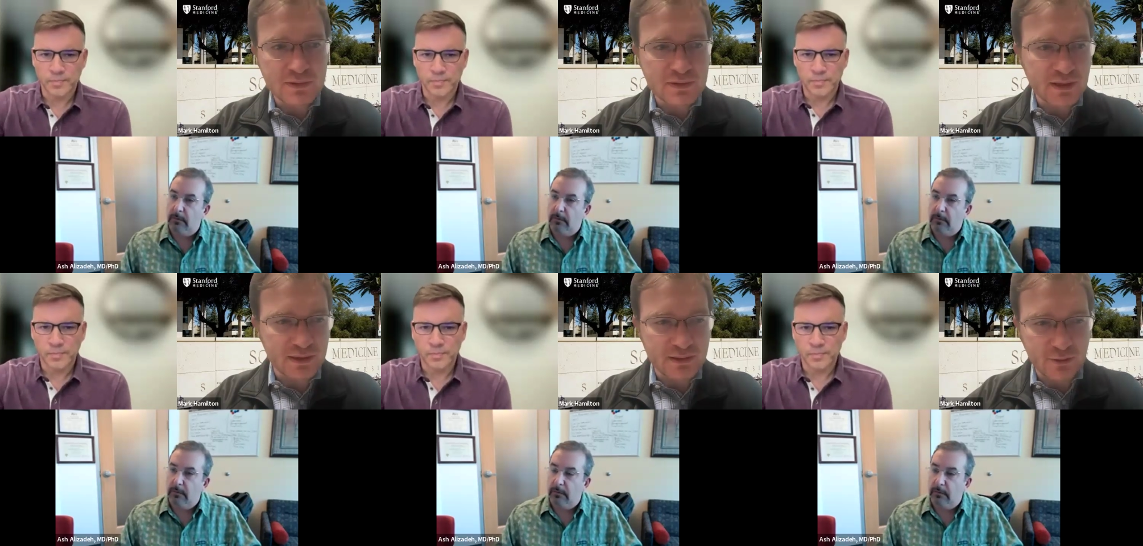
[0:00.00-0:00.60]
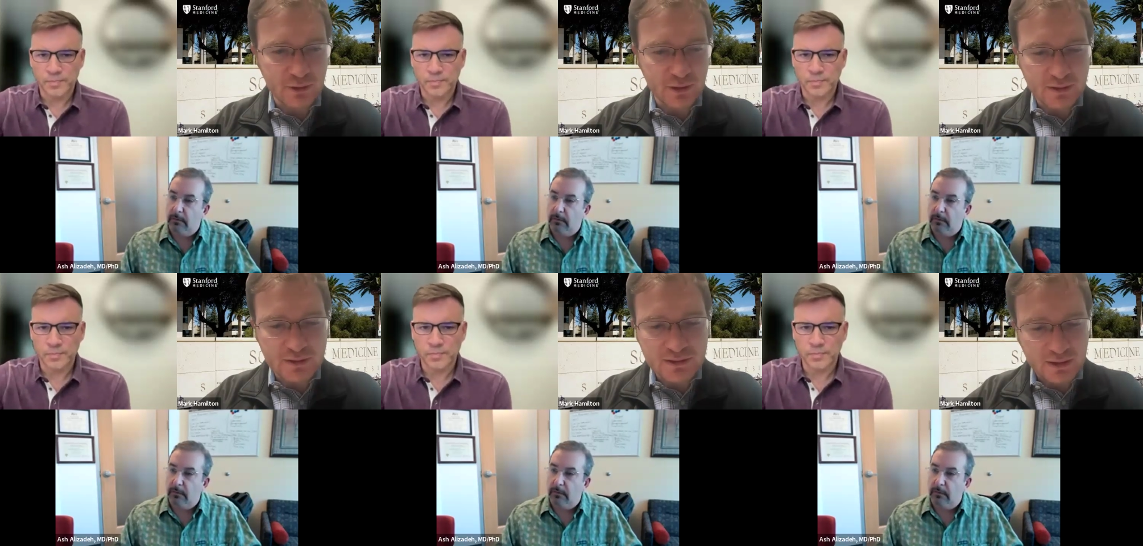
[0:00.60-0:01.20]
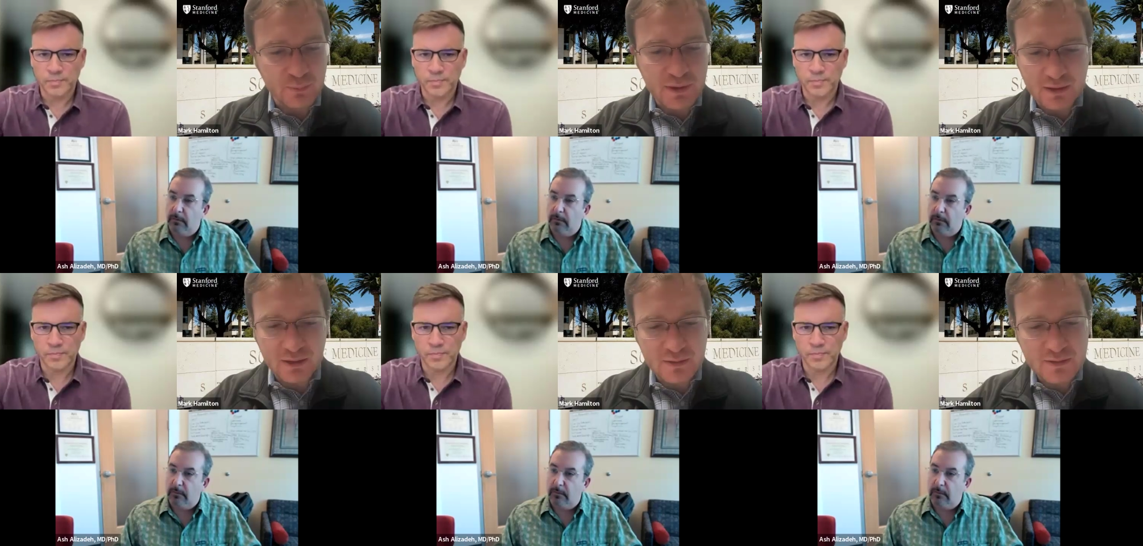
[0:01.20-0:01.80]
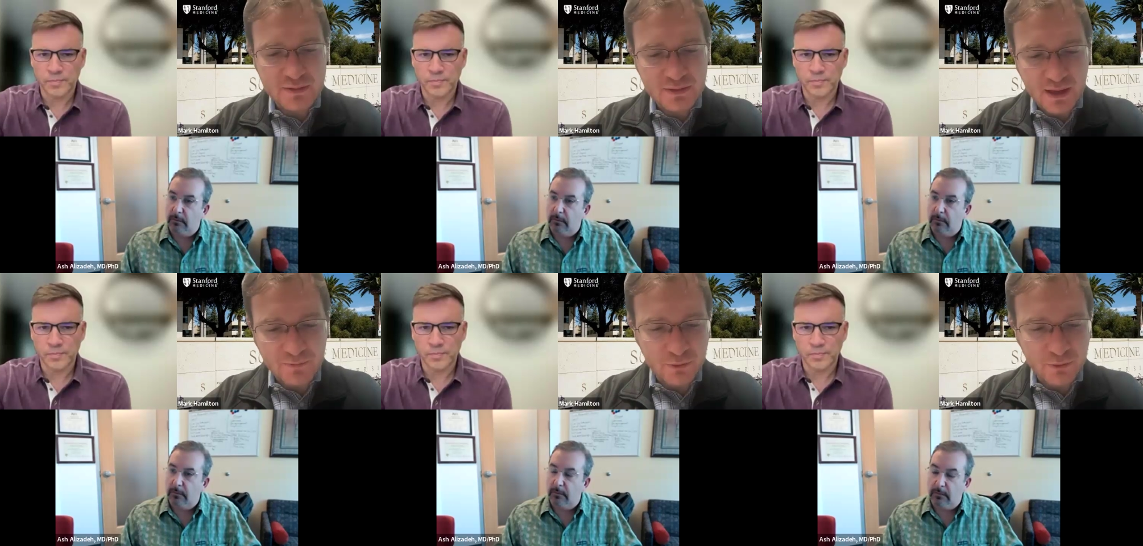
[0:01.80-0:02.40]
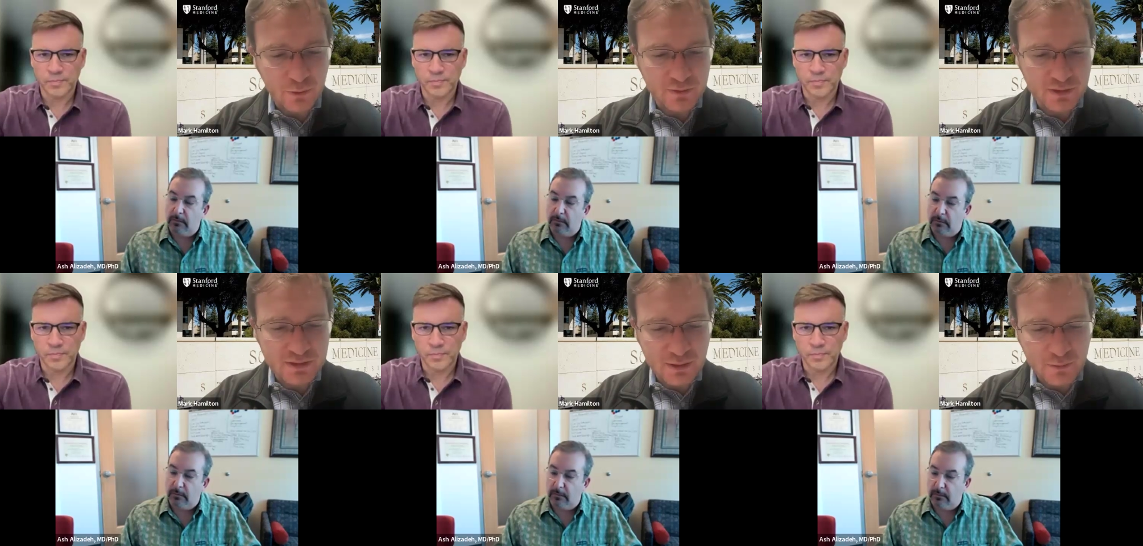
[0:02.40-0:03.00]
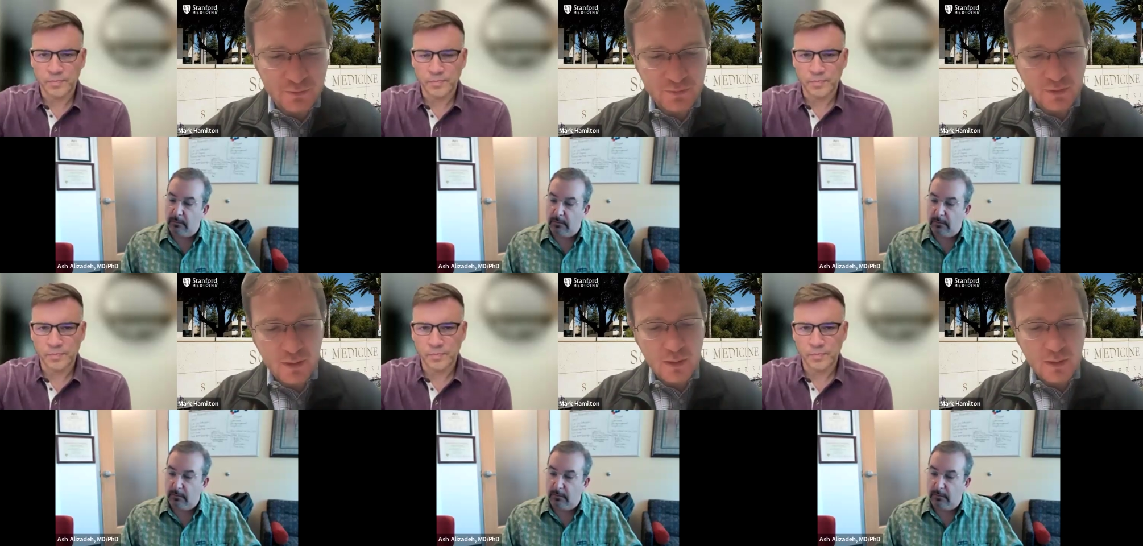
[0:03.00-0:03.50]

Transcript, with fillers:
Speaker 1: secondary cytopenias after CAR T cells.